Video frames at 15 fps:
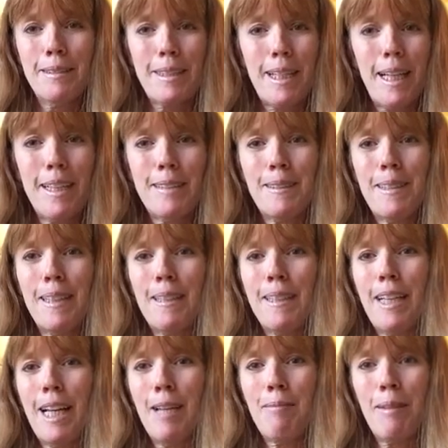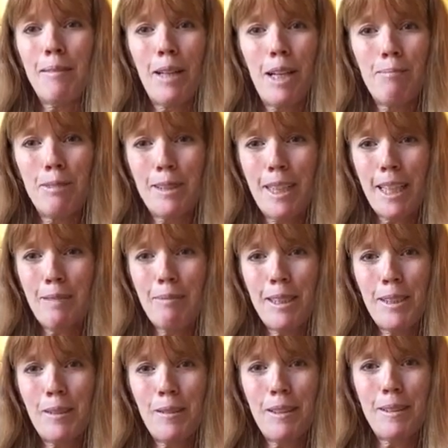can't say the name, I've got to protect my
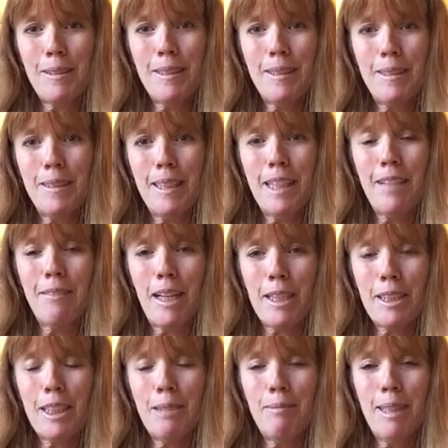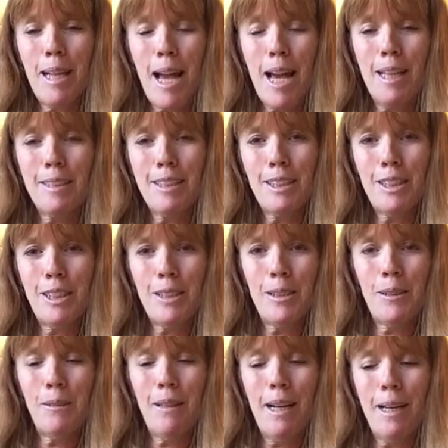sources, and I've actually been asked
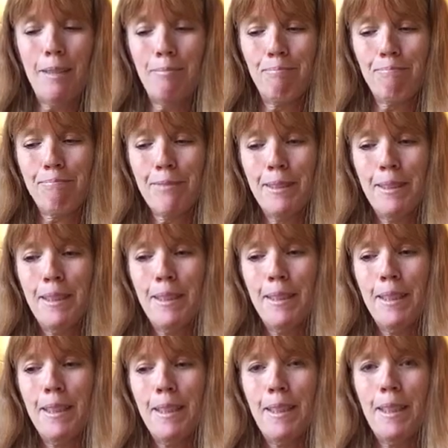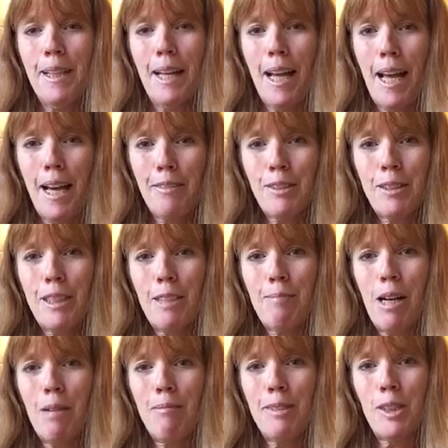to, after the
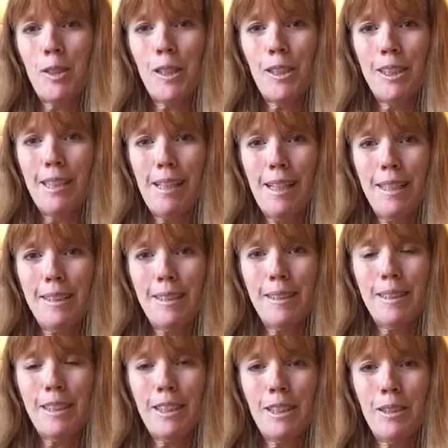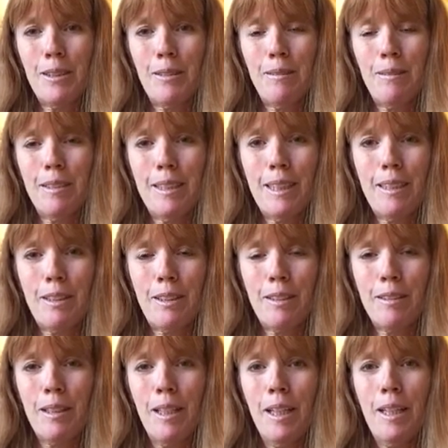Obama administration ends, to
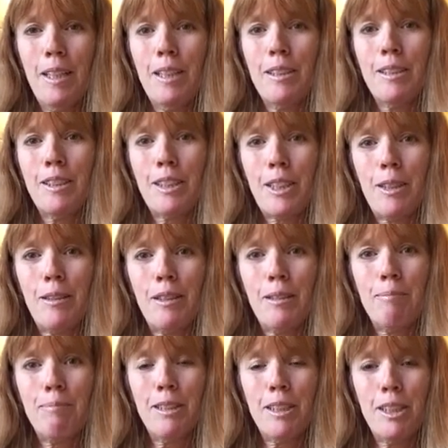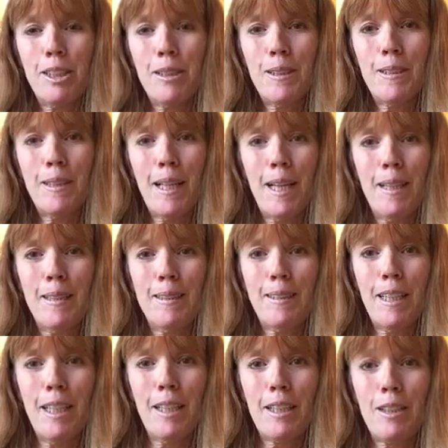either secure a position as
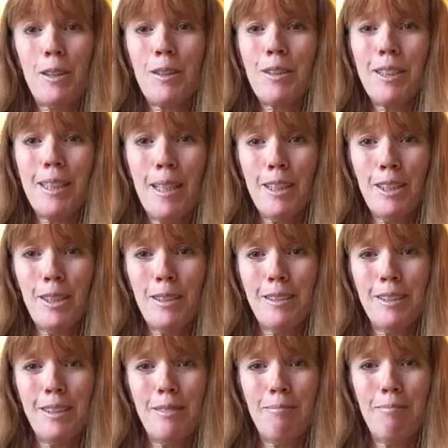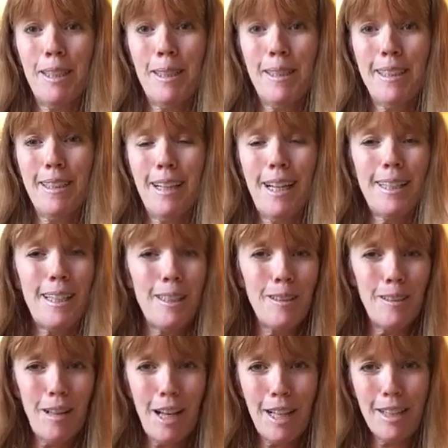a credentialed media. I get a
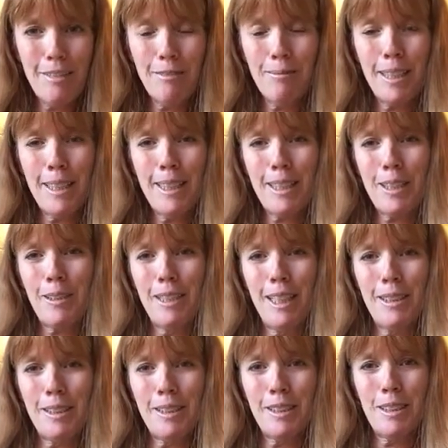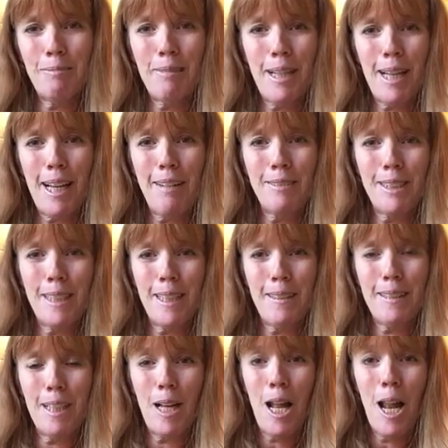lot of media credentials, but I have to
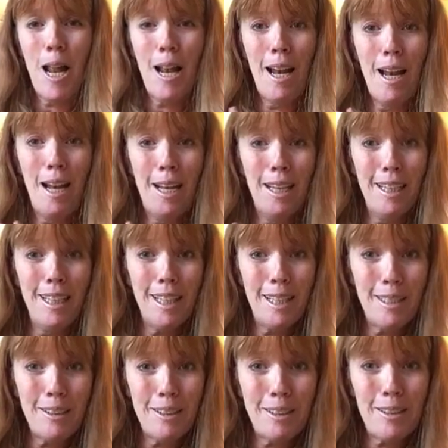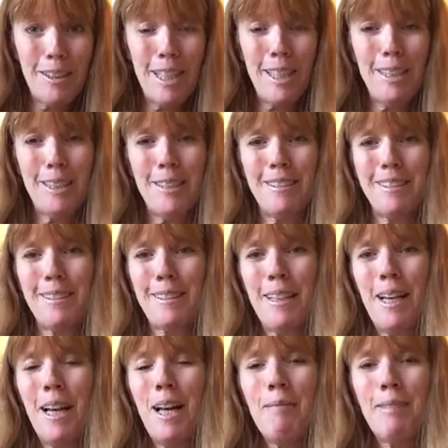get the legal credentials
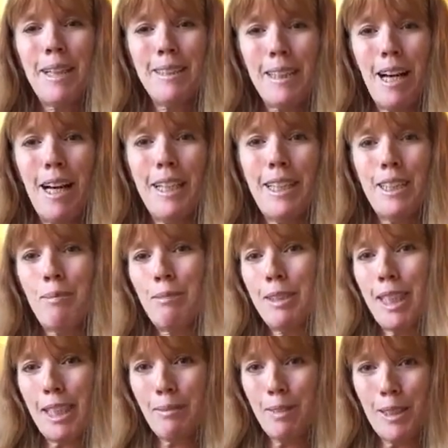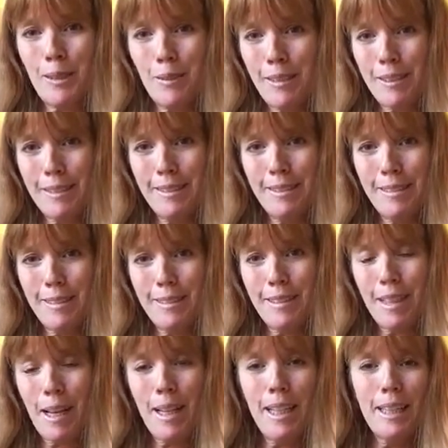because I need to protect my sources.
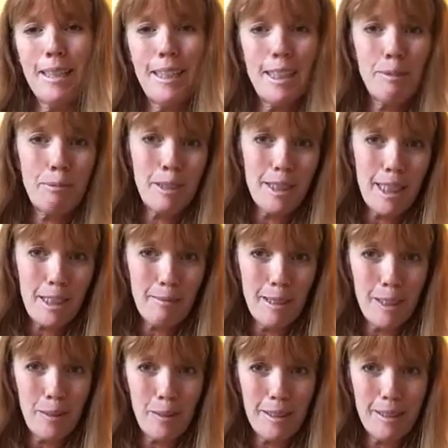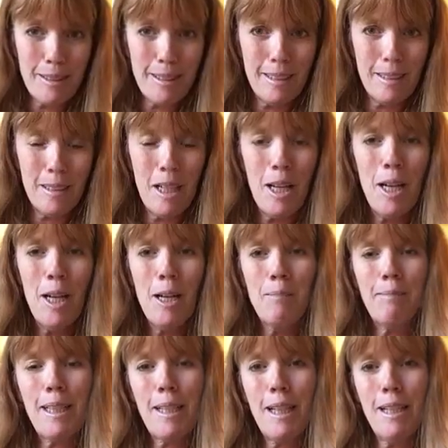And I need to protect my sources
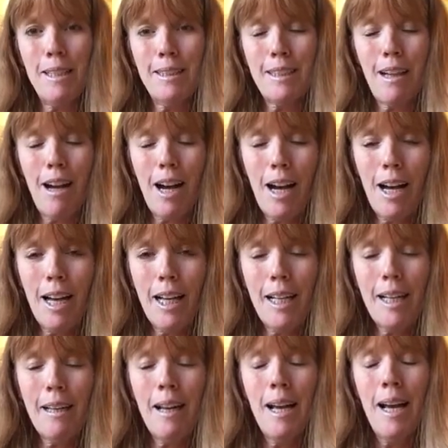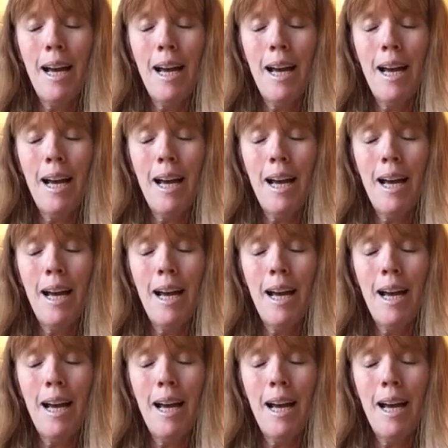because I